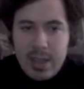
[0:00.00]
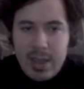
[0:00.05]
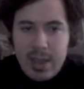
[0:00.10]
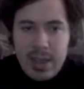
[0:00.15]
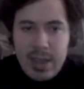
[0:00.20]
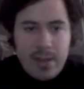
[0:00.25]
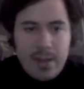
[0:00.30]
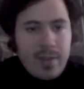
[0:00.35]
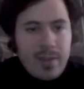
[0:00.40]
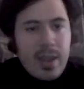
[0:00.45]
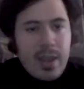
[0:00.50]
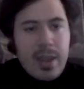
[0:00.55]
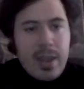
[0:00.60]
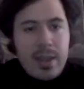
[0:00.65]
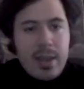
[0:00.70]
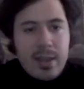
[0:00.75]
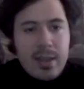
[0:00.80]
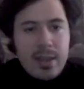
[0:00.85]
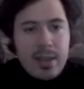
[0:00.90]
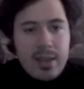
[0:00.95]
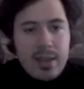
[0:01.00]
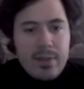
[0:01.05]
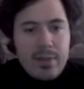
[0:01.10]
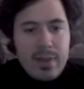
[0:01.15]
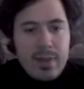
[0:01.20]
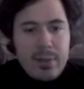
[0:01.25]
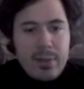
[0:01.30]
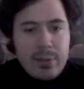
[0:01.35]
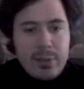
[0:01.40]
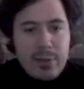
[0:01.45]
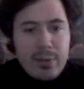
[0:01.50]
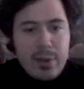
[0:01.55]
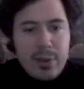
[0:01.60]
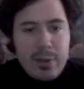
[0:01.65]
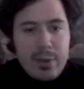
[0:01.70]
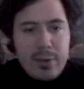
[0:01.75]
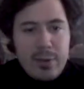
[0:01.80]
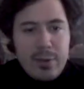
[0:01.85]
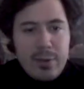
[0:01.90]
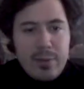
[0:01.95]
if I don't see
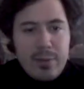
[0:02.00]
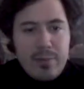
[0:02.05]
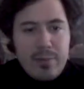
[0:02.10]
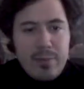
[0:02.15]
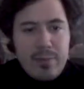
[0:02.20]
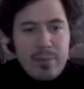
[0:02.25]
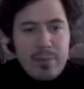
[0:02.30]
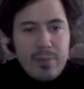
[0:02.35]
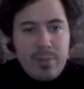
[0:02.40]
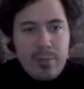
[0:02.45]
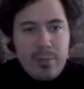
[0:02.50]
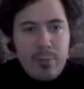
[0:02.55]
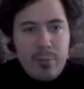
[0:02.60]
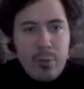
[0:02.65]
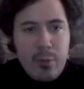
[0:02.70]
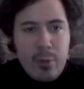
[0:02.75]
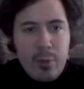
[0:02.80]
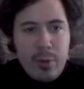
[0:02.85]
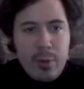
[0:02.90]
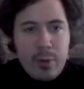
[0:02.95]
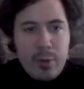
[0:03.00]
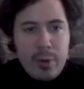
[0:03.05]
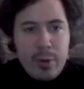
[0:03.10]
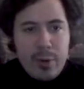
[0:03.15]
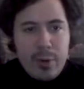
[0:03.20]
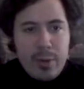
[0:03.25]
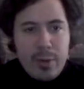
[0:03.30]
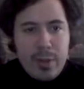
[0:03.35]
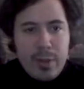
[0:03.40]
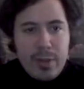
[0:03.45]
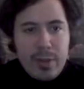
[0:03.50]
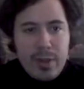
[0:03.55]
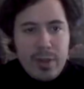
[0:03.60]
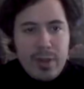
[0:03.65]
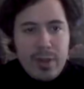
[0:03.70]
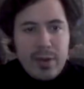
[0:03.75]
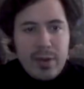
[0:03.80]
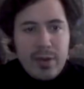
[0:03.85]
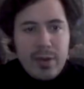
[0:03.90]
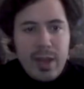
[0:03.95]
you for the end of the
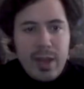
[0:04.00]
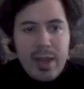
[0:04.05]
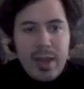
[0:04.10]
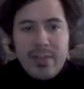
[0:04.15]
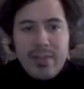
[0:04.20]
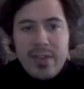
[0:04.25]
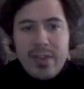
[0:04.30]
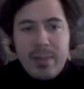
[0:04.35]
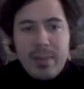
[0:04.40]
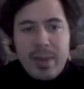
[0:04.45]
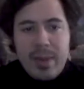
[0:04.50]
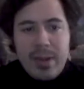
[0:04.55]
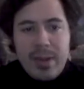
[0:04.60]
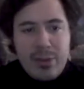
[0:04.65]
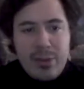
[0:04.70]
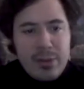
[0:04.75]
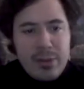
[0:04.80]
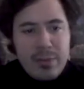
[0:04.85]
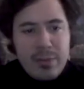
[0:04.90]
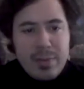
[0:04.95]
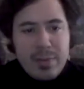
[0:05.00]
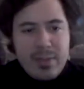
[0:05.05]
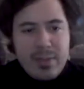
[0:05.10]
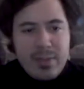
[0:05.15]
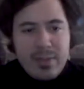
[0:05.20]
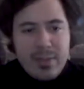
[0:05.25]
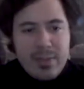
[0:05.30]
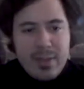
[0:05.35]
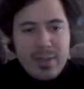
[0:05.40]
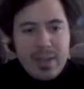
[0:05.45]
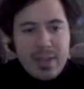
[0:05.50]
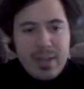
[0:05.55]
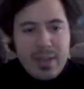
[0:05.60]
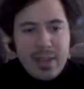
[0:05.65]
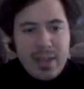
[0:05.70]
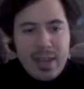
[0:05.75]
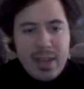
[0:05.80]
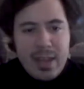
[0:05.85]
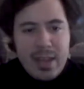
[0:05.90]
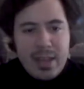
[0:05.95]
year, have a Merry Christmas
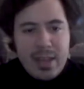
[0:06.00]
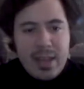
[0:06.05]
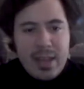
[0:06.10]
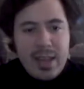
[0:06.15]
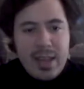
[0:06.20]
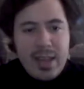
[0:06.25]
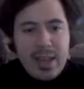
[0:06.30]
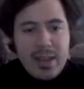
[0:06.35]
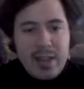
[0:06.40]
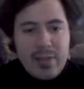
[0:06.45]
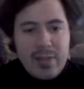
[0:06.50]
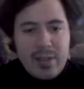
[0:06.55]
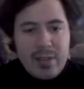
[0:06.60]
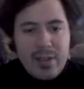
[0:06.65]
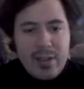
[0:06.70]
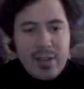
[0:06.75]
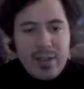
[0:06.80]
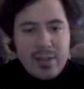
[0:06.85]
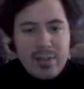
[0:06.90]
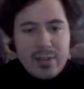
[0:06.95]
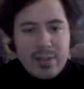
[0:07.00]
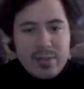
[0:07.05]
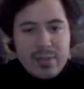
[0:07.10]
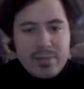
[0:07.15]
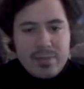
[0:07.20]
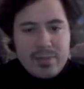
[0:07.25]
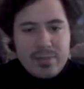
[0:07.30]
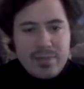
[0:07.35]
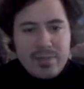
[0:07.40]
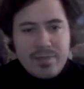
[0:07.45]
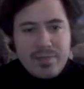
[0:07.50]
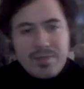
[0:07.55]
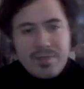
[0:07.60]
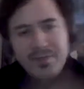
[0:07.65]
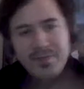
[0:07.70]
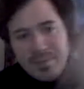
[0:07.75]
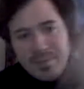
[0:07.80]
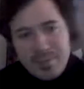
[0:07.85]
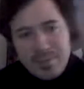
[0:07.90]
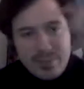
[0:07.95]
and take care of yourselves.
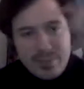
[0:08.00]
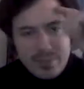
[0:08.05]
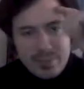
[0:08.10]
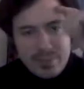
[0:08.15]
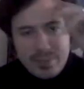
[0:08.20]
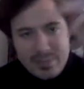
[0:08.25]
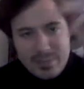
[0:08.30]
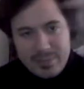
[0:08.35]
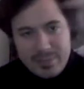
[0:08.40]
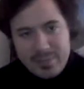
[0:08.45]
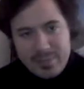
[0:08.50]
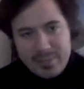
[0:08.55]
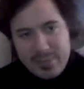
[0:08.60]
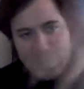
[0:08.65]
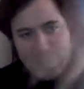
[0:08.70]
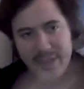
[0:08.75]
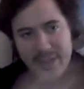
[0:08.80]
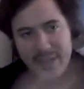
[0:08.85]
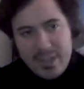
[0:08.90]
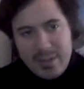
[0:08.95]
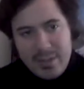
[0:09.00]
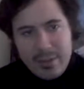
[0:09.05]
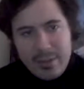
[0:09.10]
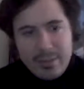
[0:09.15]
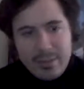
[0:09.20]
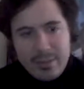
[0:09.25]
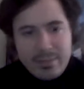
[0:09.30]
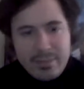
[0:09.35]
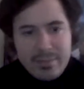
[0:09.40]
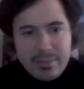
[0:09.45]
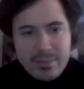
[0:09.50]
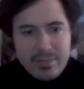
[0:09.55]
So, everyone.